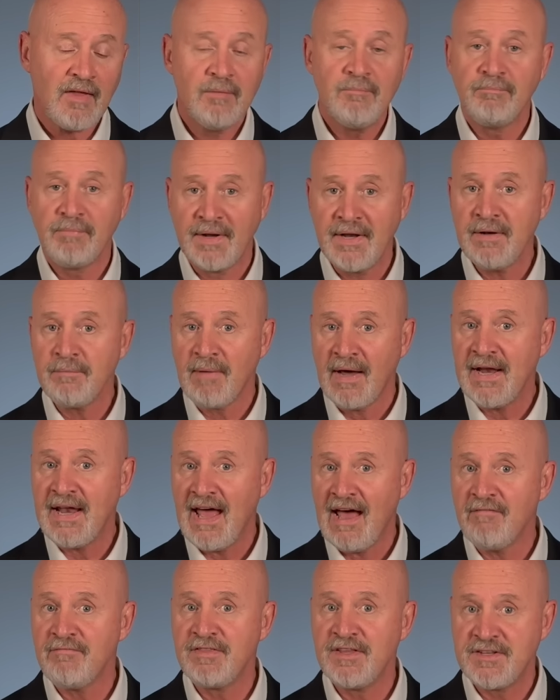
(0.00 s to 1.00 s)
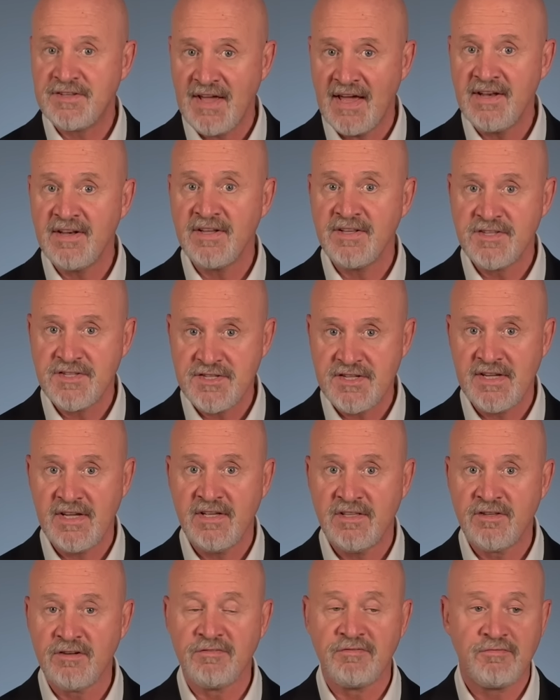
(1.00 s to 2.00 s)
but it might have the tendency
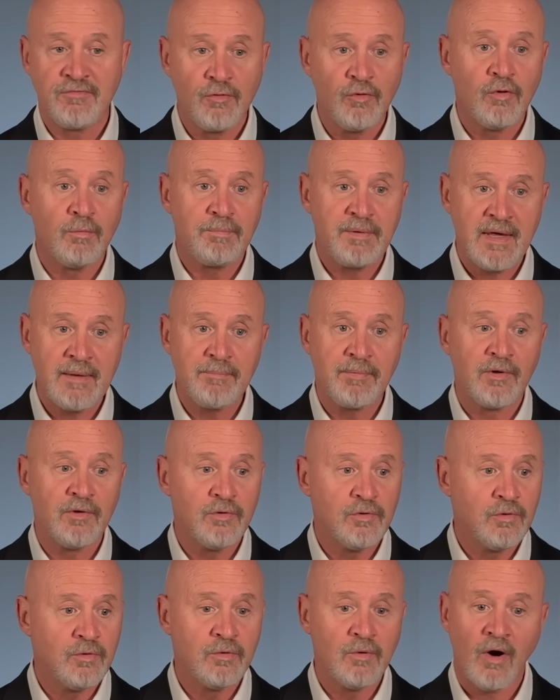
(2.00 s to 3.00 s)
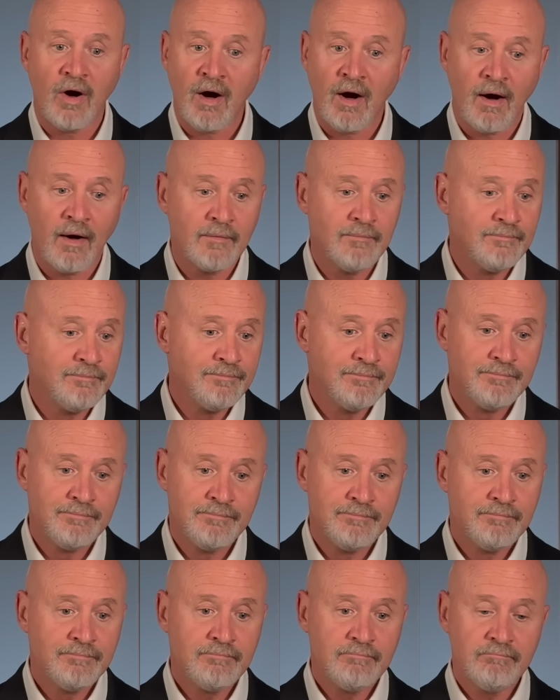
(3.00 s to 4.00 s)
to fool people who are
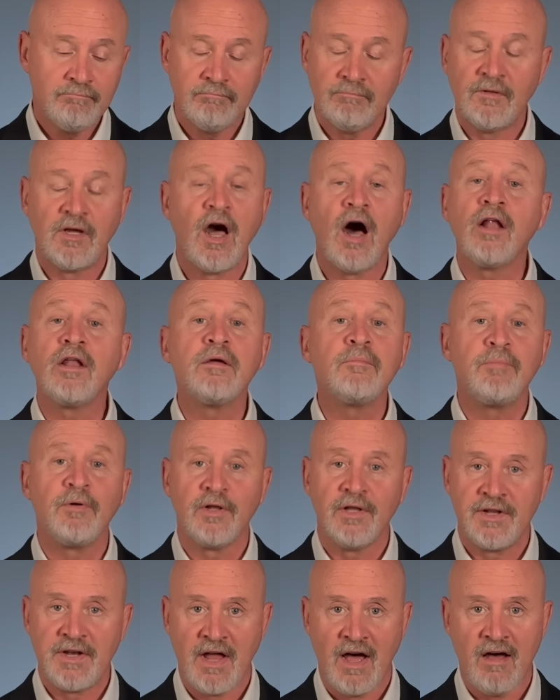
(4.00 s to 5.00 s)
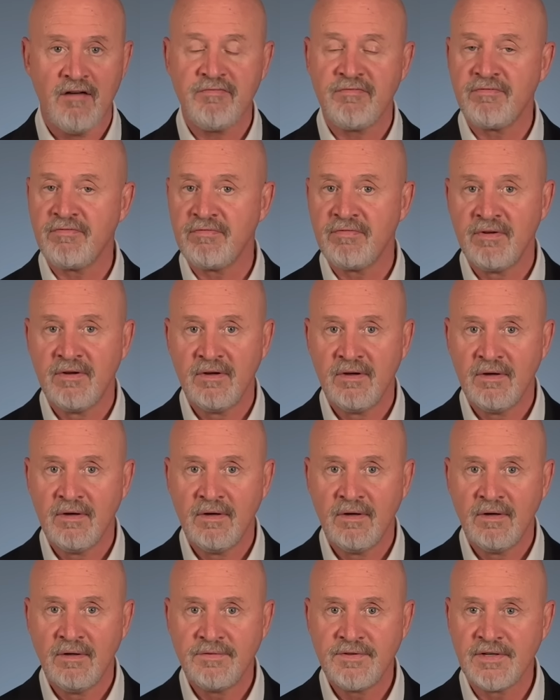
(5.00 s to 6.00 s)
gullible enough
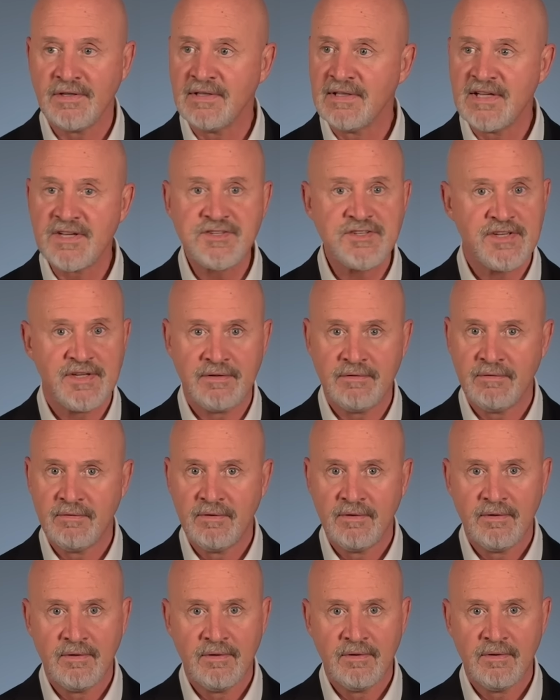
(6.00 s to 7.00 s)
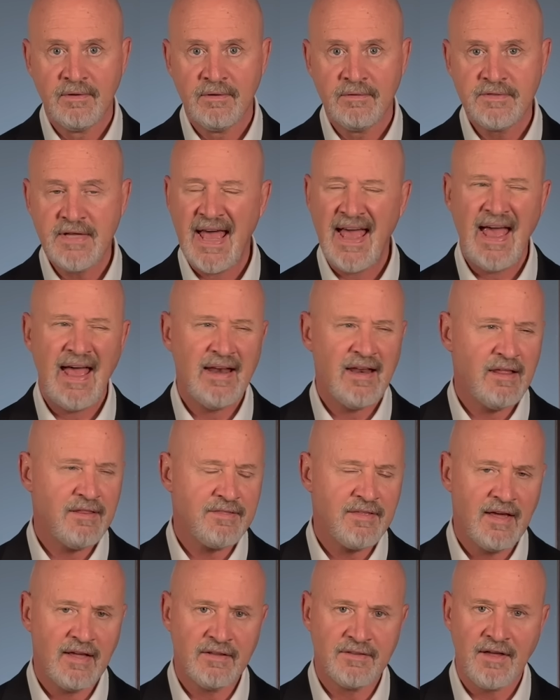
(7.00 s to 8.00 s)
to listen to
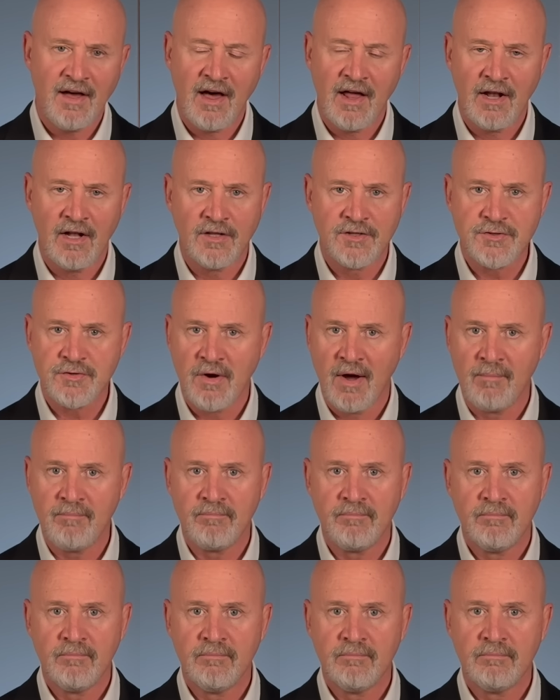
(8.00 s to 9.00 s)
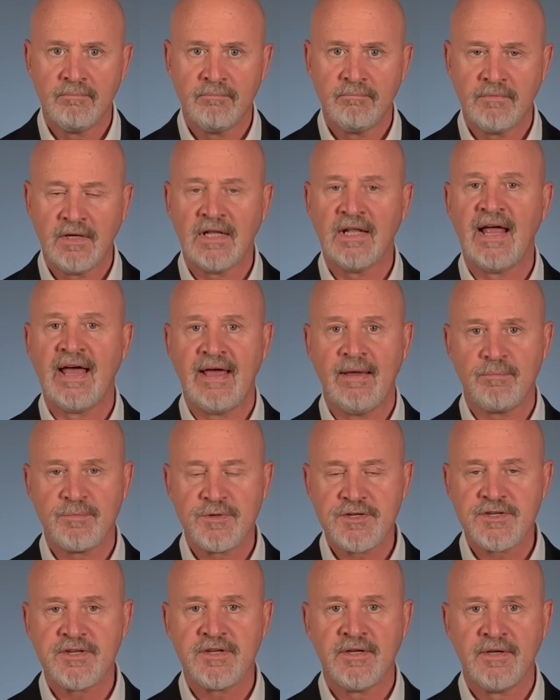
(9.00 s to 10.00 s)
anything Donald Trump
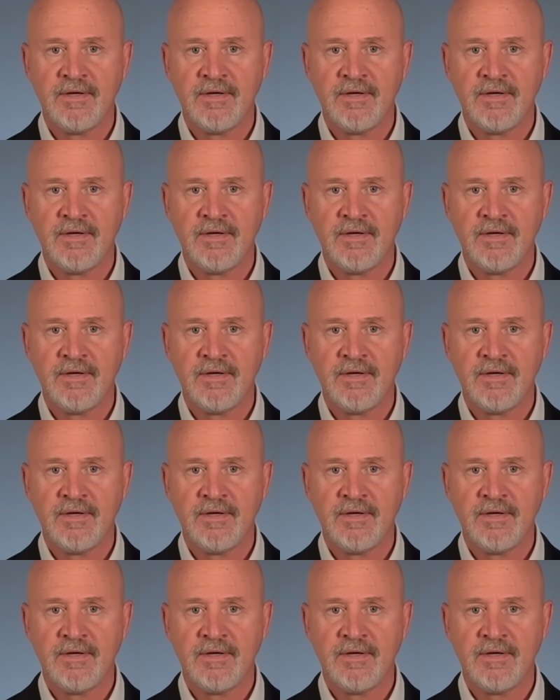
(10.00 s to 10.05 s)
claims.